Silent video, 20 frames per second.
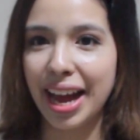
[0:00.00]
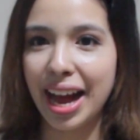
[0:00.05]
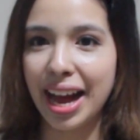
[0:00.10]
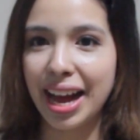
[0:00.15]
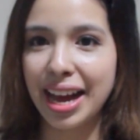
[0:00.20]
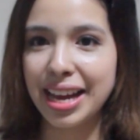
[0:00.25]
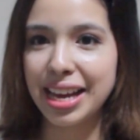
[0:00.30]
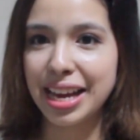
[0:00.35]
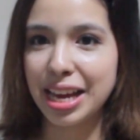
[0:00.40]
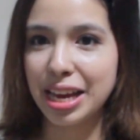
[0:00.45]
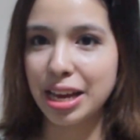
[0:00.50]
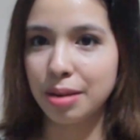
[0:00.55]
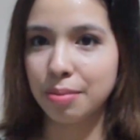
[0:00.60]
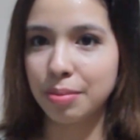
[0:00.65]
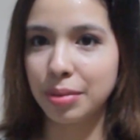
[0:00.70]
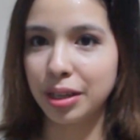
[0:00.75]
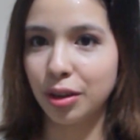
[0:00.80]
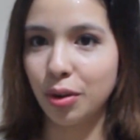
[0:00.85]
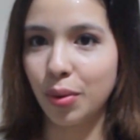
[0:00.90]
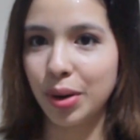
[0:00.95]
I
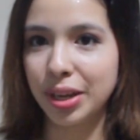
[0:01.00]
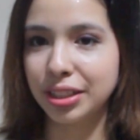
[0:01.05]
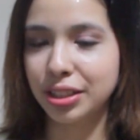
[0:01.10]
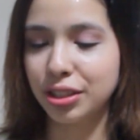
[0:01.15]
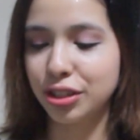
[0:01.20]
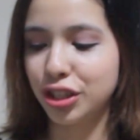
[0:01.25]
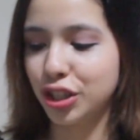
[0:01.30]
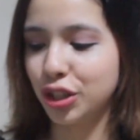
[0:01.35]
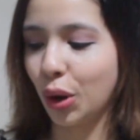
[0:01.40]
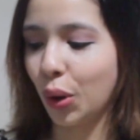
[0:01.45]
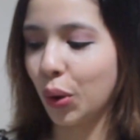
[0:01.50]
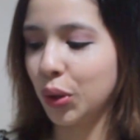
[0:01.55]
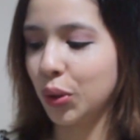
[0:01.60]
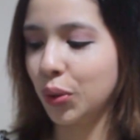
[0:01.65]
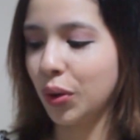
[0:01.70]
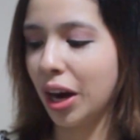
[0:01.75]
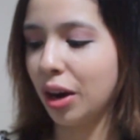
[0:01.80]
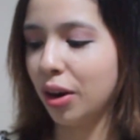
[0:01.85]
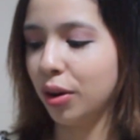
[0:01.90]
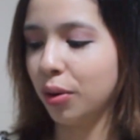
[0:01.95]
am going to show
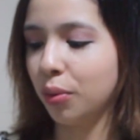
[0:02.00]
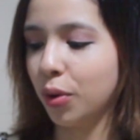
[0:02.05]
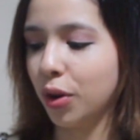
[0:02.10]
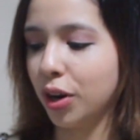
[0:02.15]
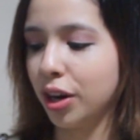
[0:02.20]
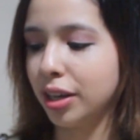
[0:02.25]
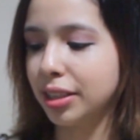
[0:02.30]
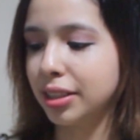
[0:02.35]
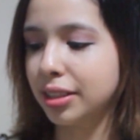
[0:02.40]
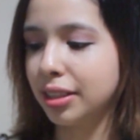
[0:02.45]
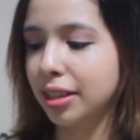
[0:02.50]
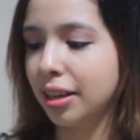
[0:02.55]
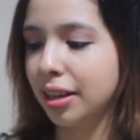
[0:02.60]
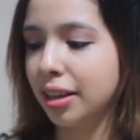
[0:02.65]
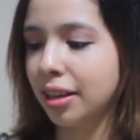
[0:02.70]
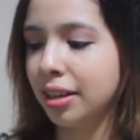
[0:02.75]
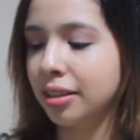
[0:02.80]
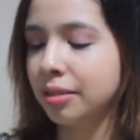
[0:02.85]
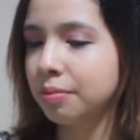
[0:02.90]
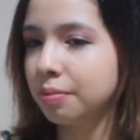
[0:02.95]
you how it works.
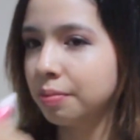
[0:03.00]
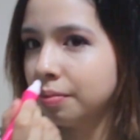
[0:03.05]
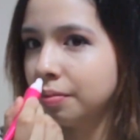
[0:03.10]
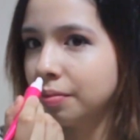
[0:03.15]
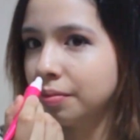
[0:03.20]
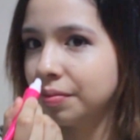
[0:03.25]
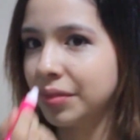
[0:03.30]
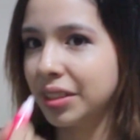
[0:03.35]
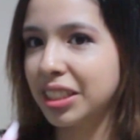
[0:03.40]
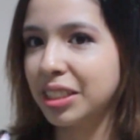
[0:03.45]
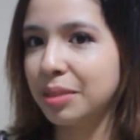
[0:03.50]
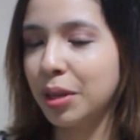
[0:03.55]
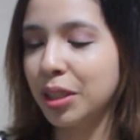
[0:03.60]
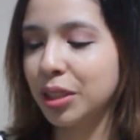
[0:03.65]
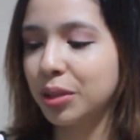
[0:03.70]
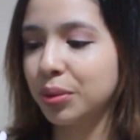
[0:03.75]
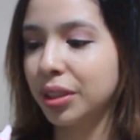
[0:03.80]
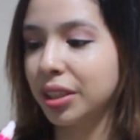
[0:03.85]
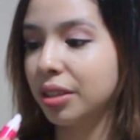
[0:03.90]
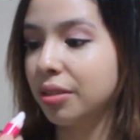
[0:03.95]
It
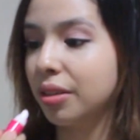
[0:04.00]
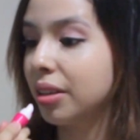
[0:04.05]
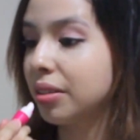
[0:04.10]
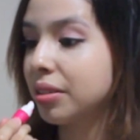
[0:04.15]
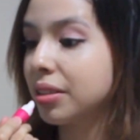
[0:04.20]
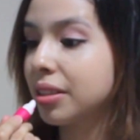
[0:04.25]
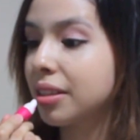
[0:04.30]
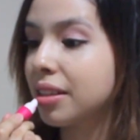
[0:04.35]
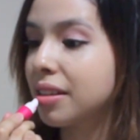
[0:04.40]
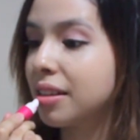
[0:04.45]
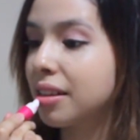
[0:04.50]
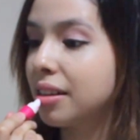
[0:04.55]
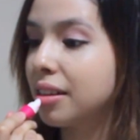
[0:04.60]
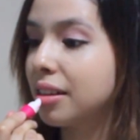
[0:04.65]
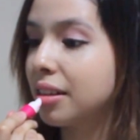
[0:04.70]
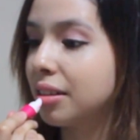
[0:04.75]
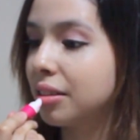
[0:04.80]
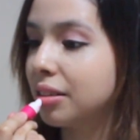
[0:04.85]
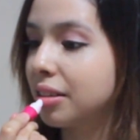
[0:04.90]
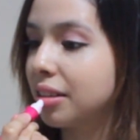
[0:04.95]
smells really gross.
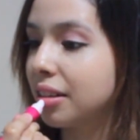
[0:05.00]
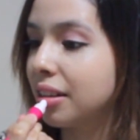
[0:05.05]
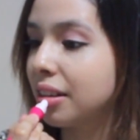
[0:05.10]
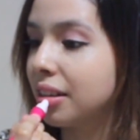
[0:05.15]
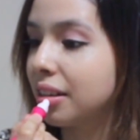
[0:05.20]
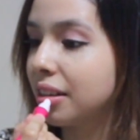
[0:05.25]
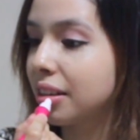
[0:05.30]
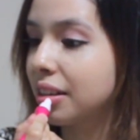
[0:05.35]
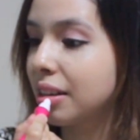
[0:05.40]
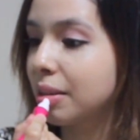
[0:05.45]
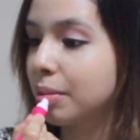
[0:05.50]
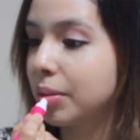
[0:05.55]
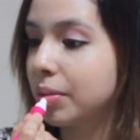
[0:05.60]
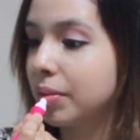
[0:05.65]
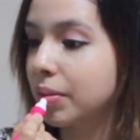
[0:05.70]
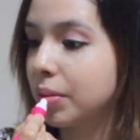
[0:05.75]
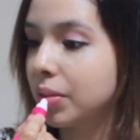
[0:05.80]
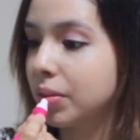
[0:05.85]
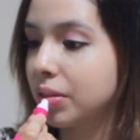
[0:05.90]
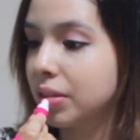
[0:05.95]
Oh god, I can't believe
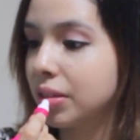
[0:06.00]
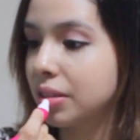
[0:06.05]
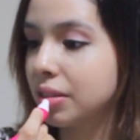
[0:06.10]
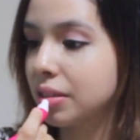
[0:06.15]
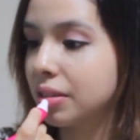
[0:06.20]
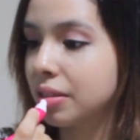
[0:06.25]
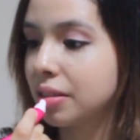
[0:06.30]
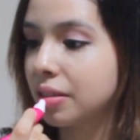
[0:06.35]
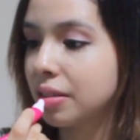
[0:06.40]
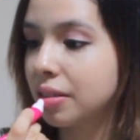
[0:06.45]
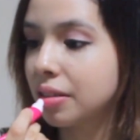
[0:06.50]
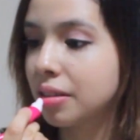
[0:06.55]
I'm doing this.